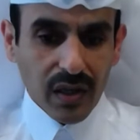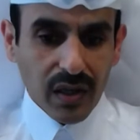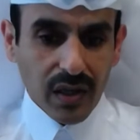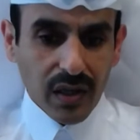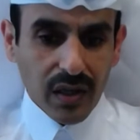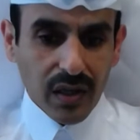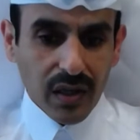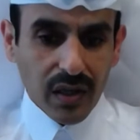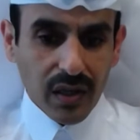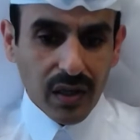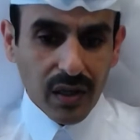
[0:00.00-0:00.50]

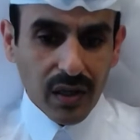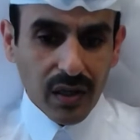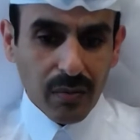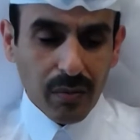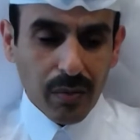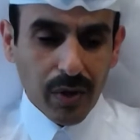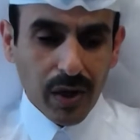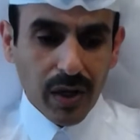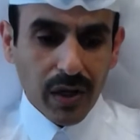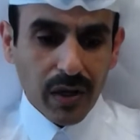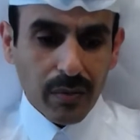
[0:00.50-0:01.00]

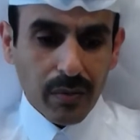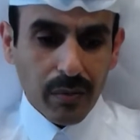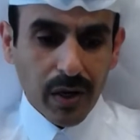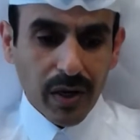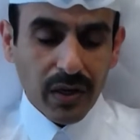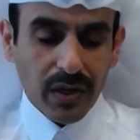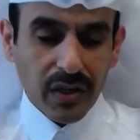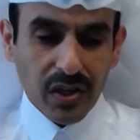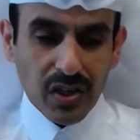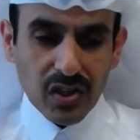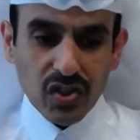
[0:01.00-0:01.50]

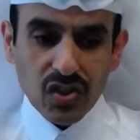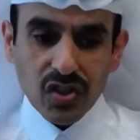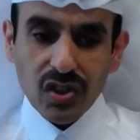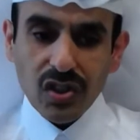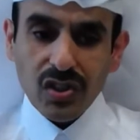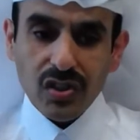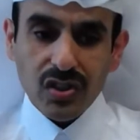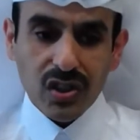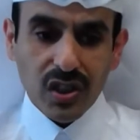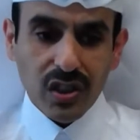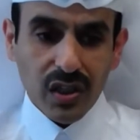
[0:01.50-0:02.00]
by
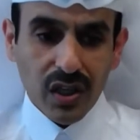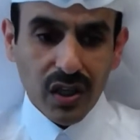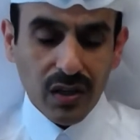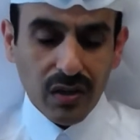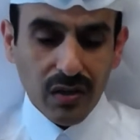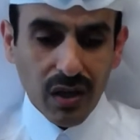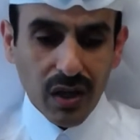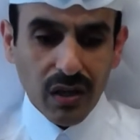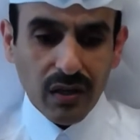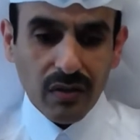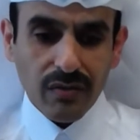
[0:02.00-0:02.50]
research
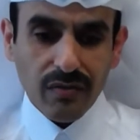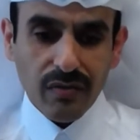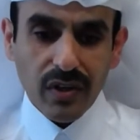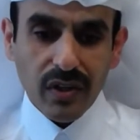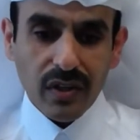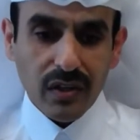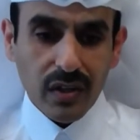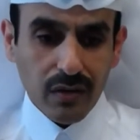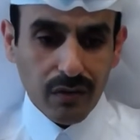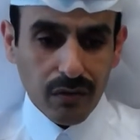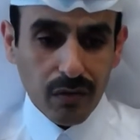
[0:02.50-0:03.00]
and
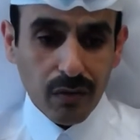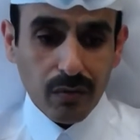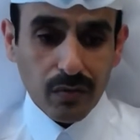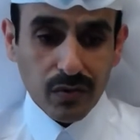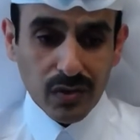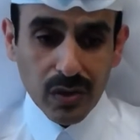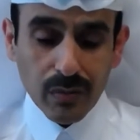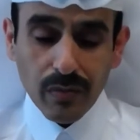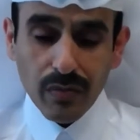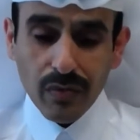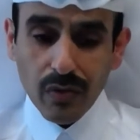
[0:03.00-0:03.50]
funding from
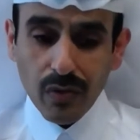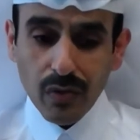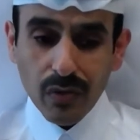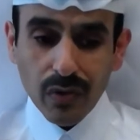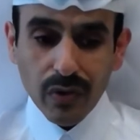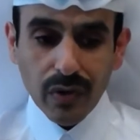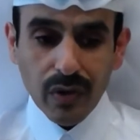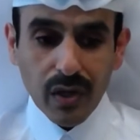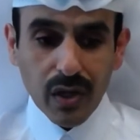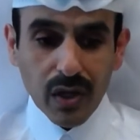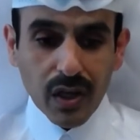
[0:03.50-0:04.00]
some of
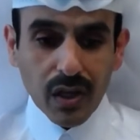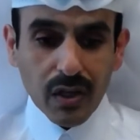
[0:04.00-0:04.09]
the